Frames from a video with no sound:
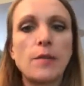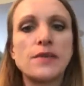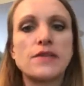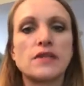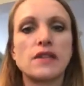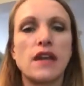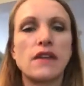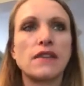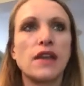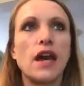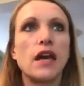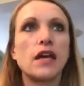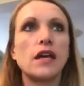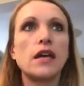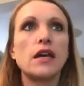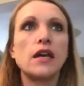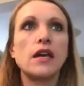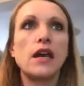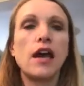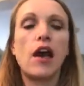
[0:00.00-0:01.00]
It's not that
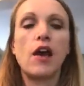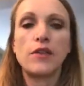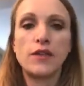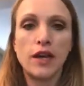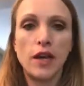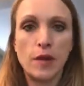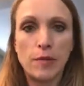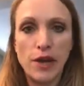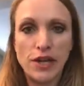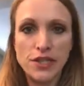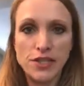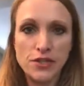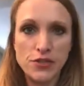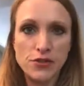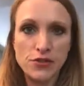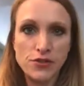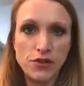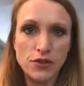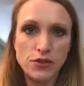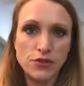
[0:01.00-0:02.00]
healthcare
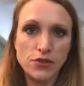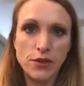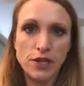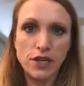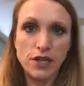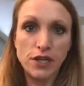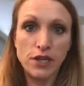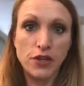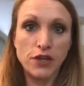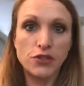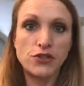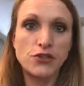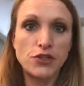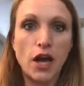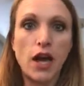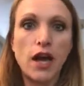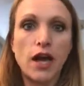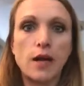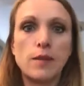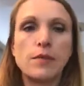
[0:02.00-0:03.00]
practitioners aren't doing a good
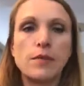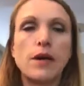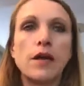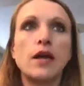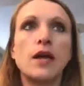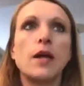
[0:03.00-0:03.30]
job,